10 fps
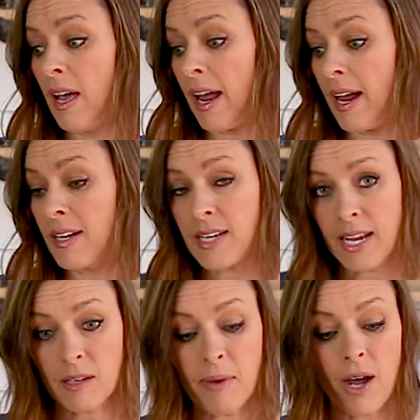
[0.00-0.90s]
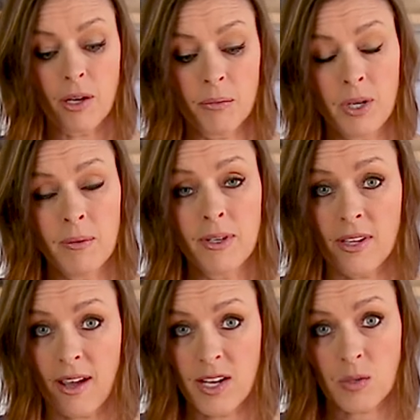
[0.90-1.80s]
and take them out and put them into
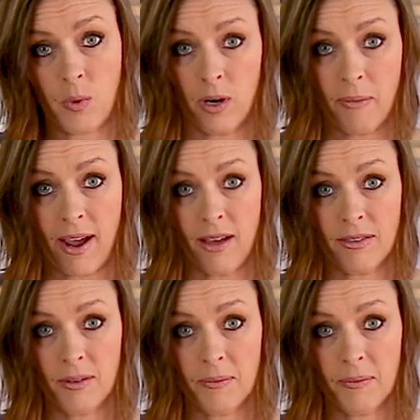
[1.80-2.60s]
the ice water bath.